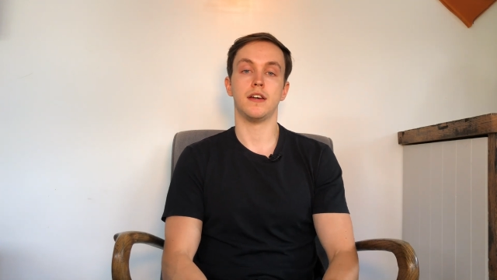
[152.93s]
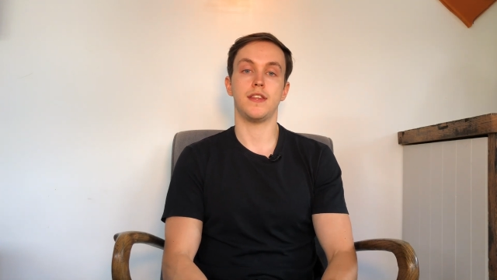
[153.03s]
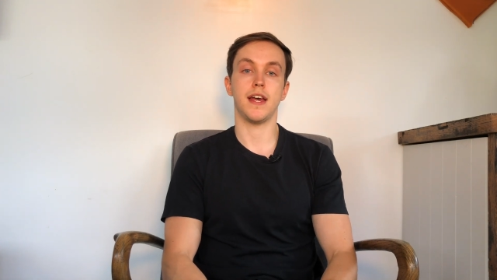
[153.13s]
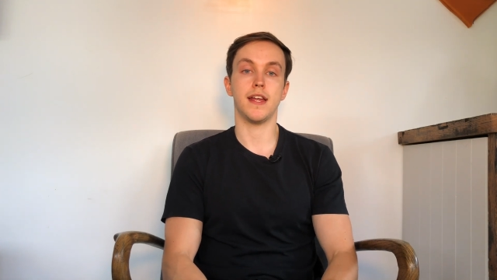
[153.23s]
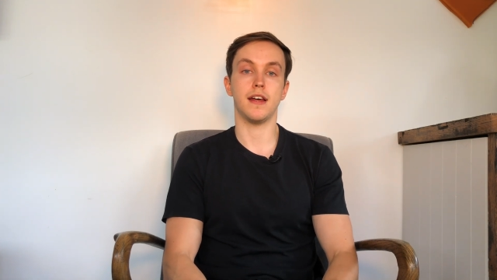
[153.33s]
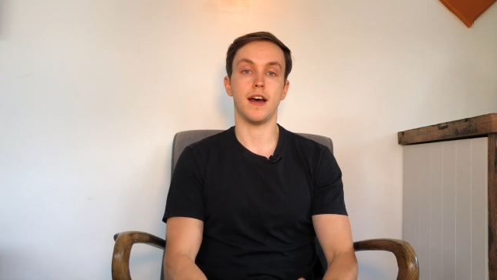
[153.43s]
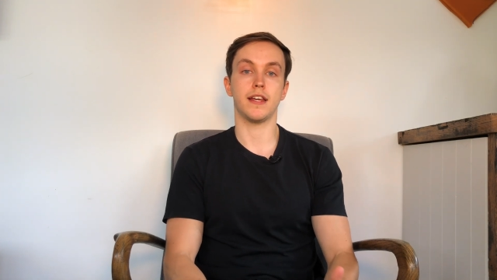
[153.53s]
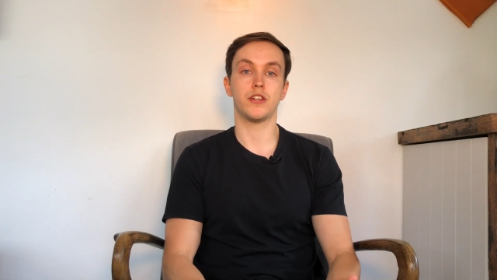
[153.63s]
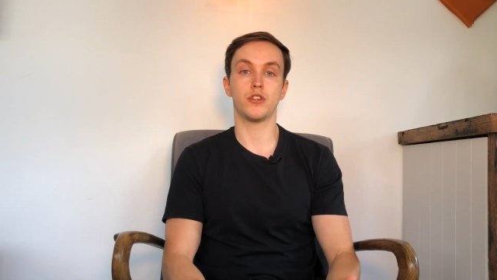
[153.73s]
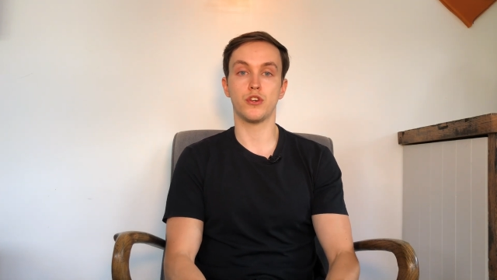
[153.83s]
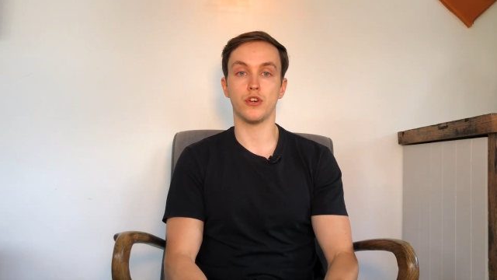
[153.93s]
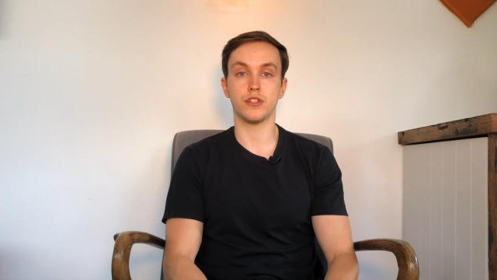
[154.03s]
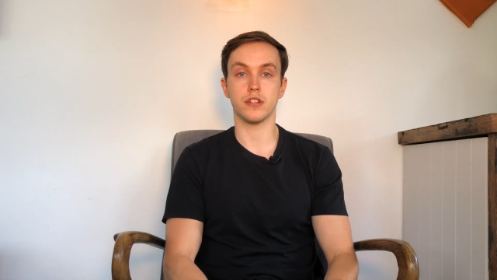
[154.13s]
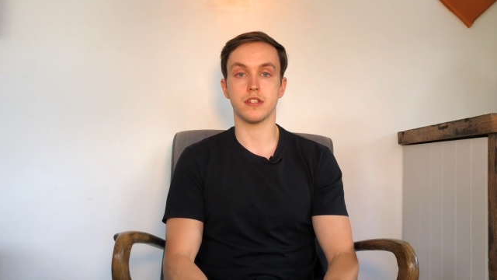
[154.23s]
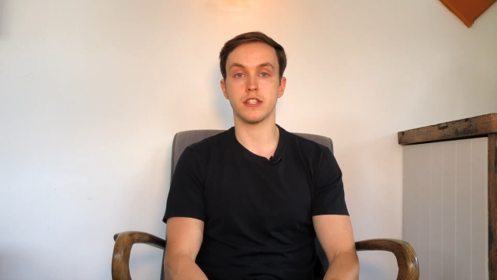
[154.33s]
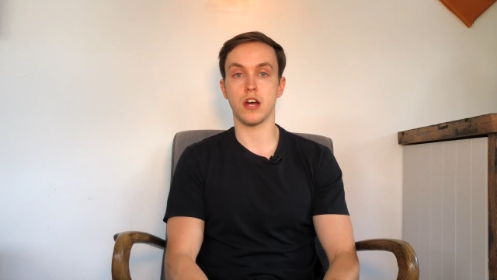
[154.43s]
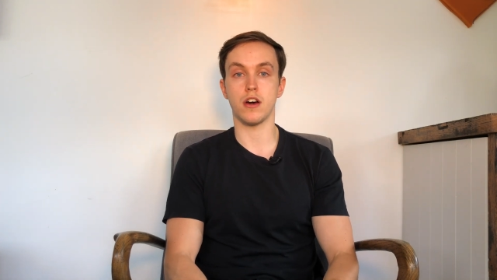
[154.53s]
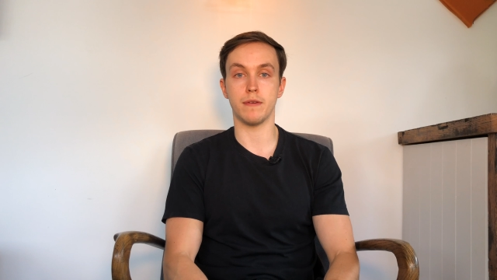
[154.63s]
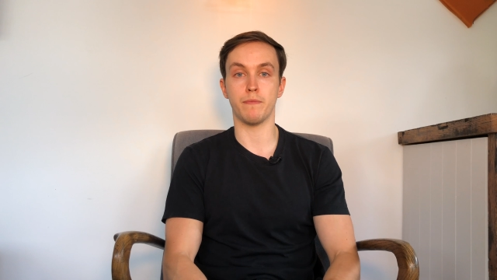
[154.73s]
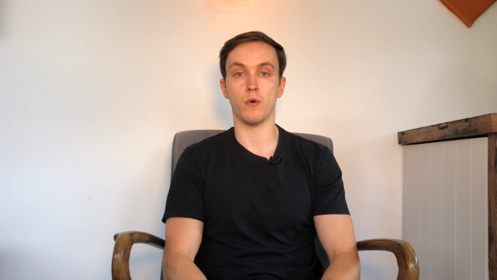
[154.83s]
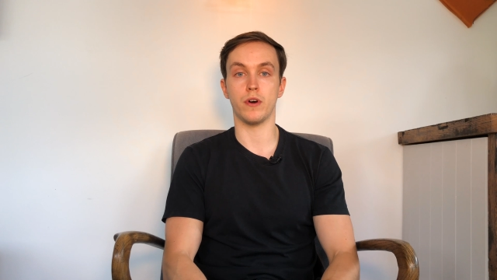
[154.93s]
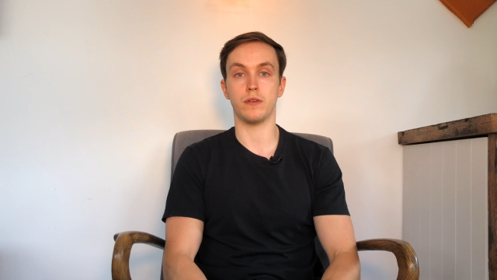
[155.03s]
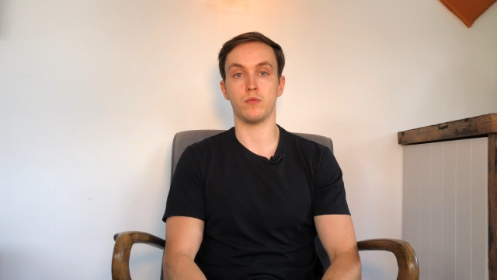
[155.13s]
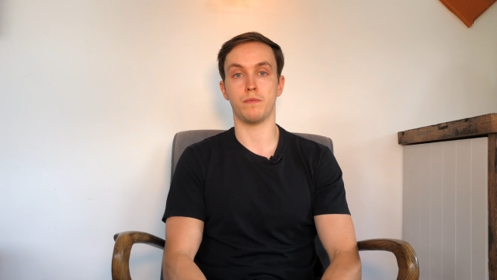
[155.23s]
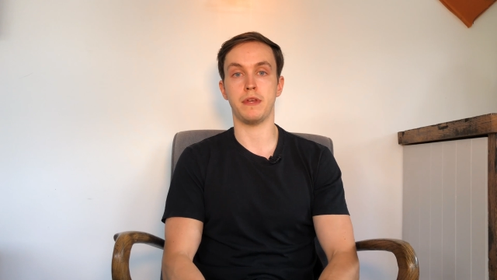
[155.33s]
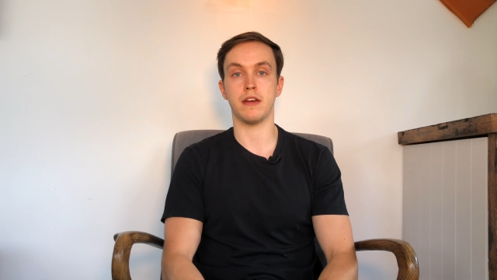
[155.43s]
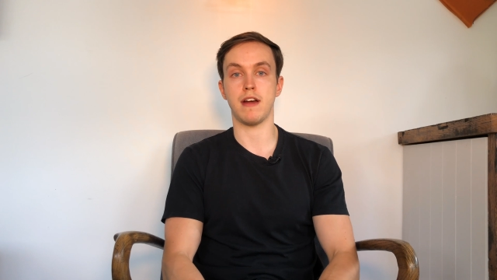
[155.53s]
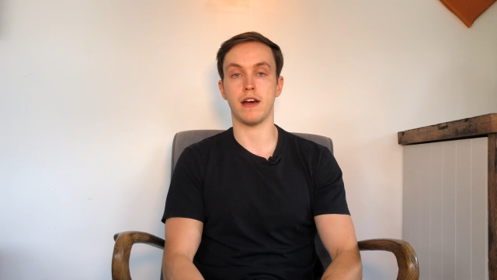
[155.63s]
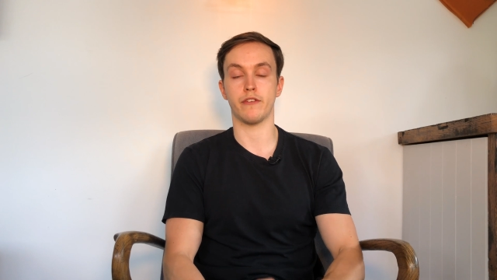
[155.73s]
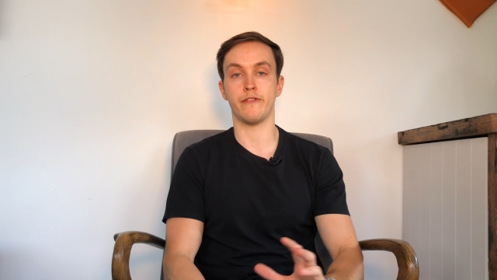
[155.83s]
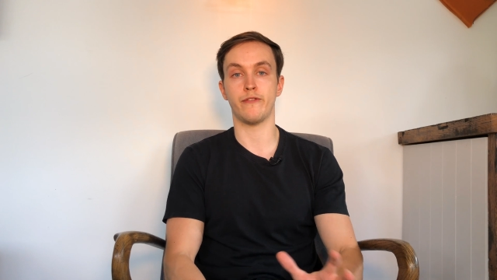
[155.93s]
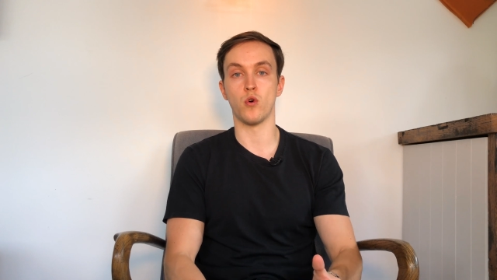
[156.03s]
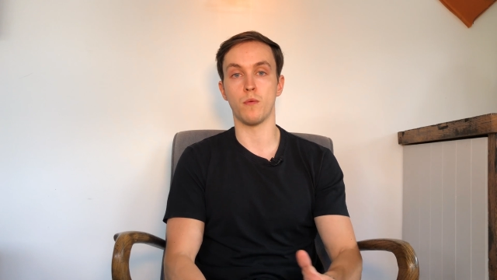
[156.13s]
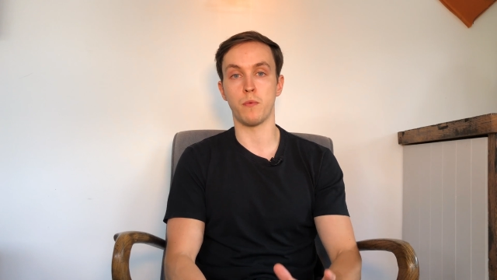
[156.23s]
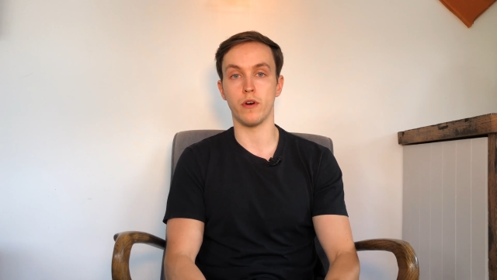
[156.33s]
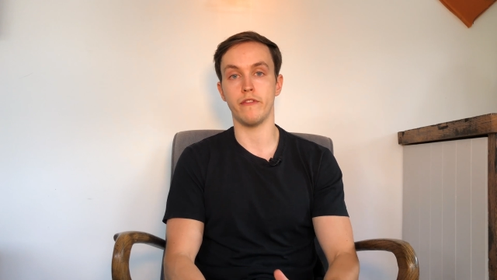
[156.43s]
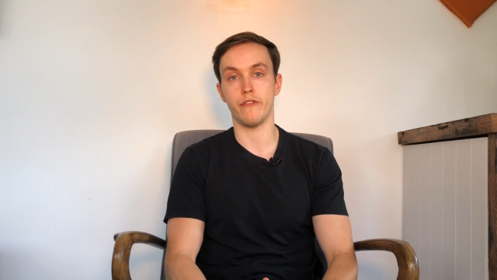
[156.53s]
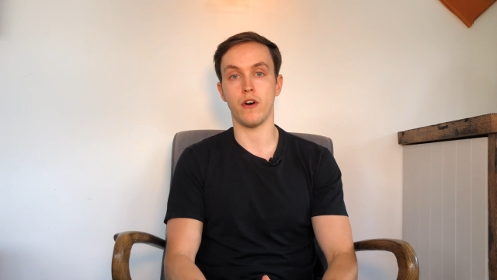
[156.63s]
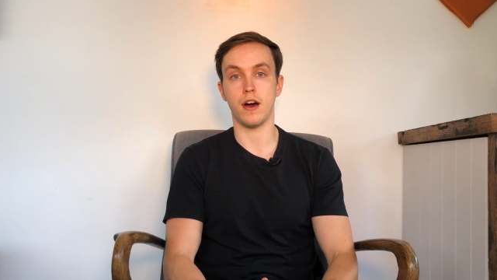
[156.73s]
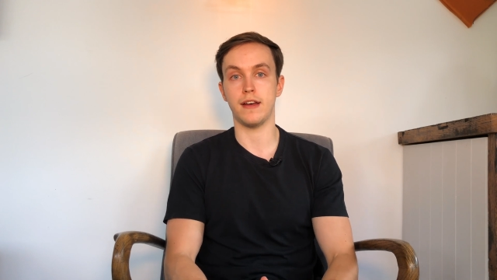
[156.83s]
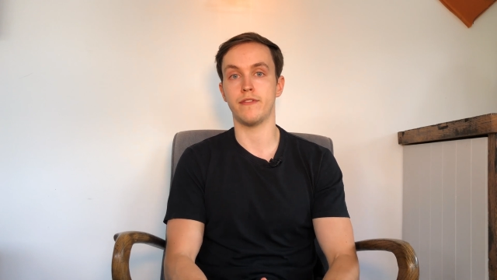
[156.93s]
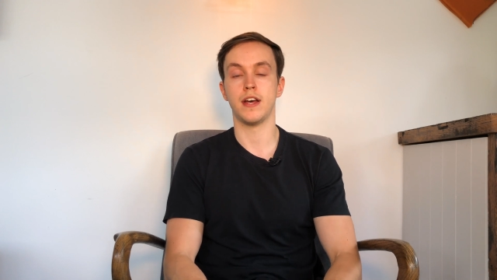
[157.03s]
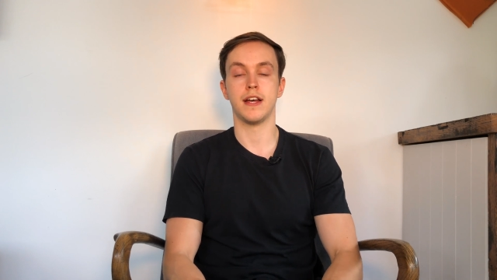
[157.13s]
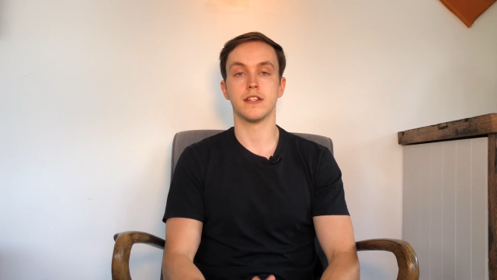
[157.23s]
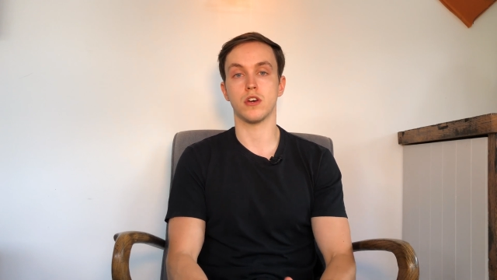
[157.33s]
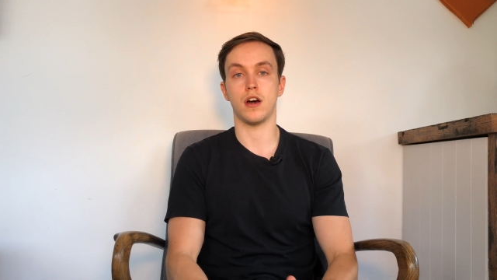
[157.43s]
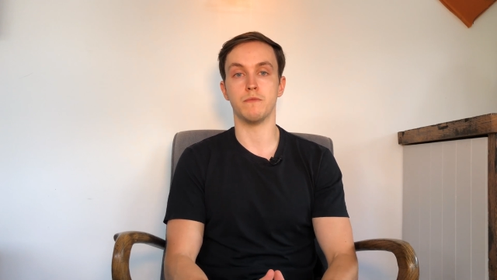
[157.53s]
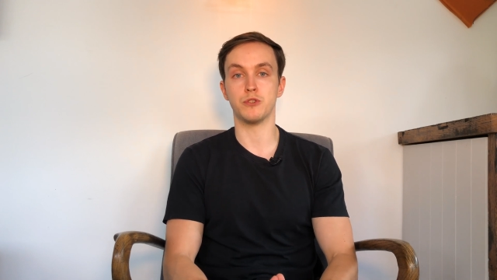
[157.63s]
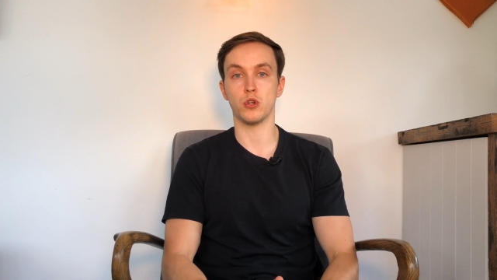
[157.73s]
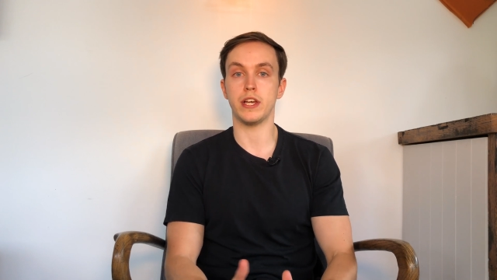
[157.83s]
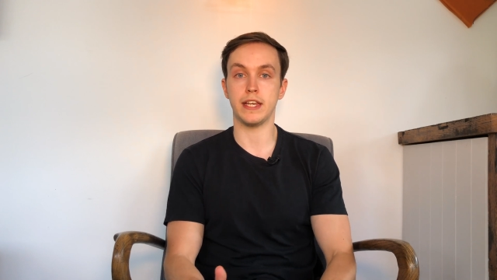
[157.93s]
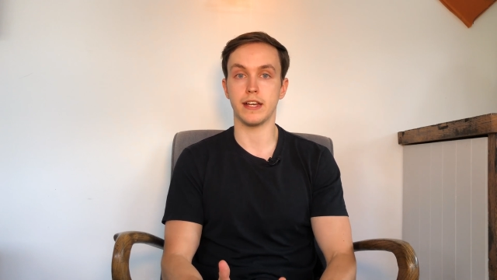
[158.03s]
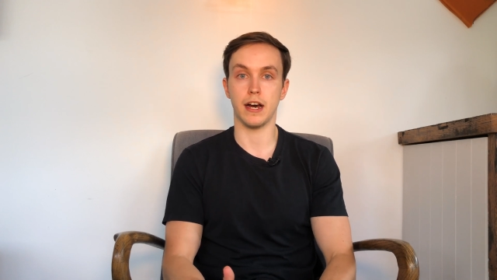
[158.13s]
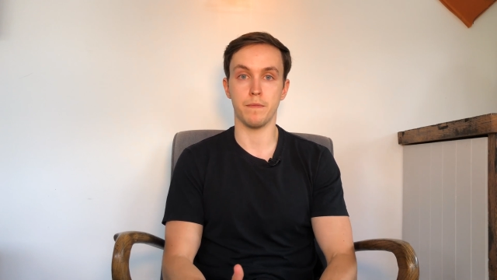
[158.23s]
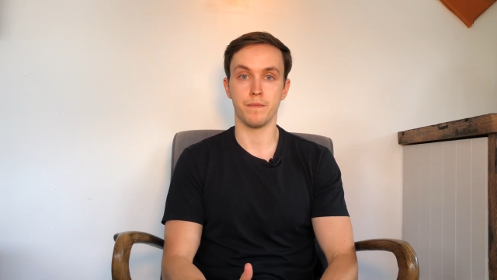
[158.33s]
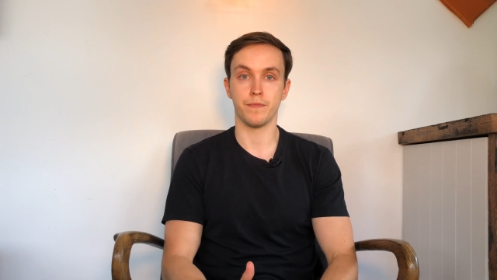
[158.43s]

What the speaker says: then a good starting point would be around 4.5 times your income.